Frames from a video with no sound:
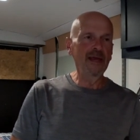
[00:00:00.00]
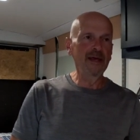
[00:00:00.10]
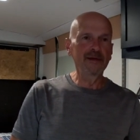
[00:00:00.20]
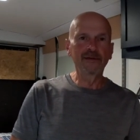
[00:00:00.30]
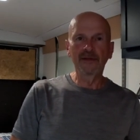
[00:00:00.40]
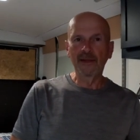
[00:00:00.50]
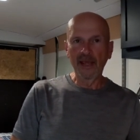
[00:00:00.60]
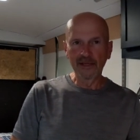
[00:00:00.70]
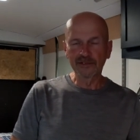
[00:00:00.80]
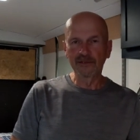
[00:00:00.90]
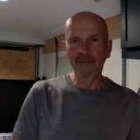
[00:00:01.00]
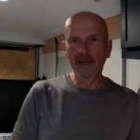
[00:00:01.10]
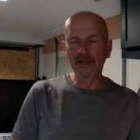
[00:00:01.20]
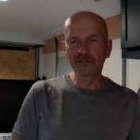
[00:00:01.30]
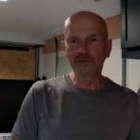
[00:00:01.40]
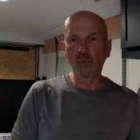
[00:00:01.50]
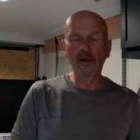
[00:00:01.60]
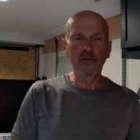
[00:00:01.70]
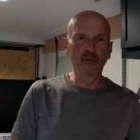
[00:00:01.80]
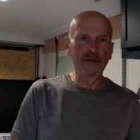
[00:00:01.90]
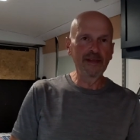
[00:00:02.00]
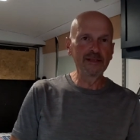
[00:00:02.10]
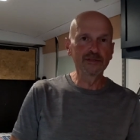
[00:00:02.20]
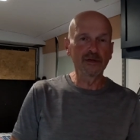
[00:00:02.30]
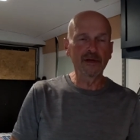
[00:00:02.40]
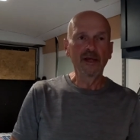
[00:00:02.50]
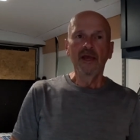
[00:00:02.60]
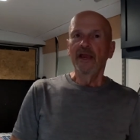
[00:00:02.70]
and it has to match what your needs are.